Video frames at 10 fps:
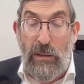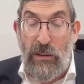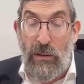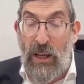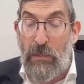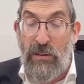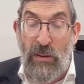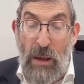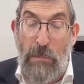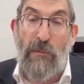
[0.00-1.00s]
So
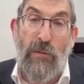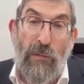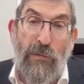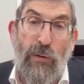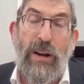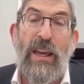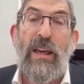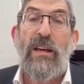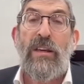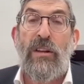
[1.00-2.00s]
therefore, before 40,
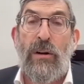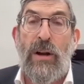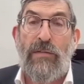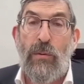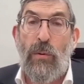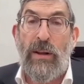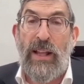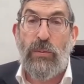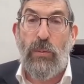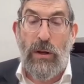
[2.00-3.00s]
you don't have to worry.
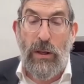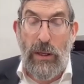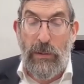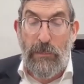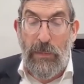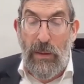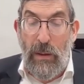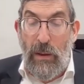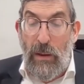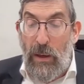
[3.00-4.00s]
That's what you could
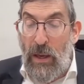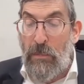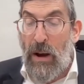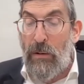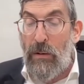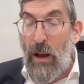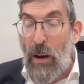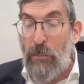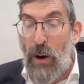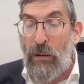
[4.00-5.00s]
eat. Itmar.
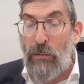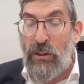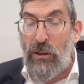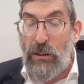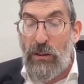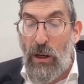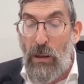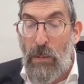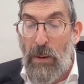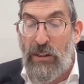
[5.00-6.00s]
Habala
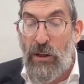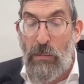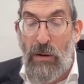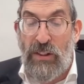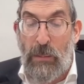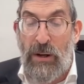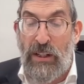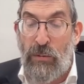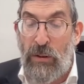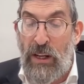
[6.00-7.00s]
Rusasai, Bebes Chomov. Someone
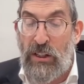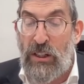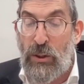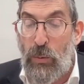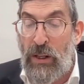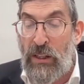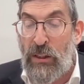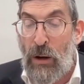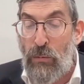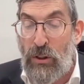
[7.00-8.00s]
has relations with
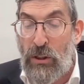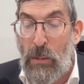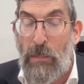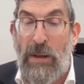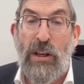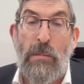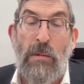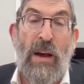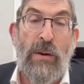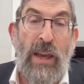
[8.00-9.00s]
his Arusa Bebes
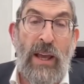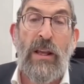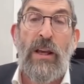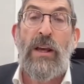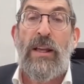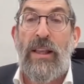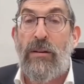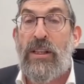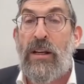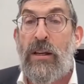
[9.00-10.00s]
Chomov. Now, again, they
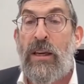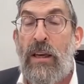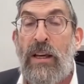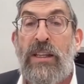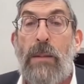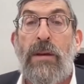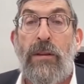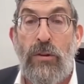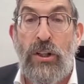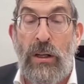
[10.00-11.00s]
used to accept
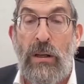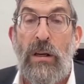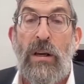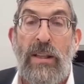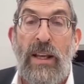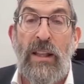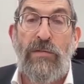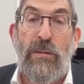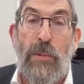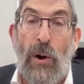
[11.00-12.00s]
Kiddushin. They
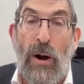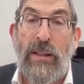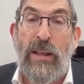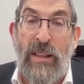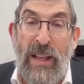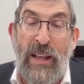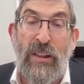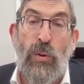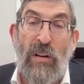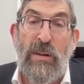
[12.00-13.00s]
lived apart, and then
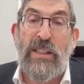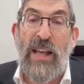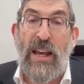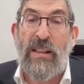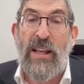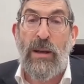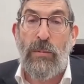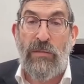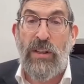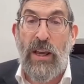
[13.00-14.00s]
12 months later, then they
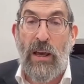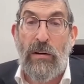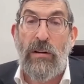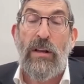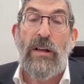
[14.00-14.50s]
would live together.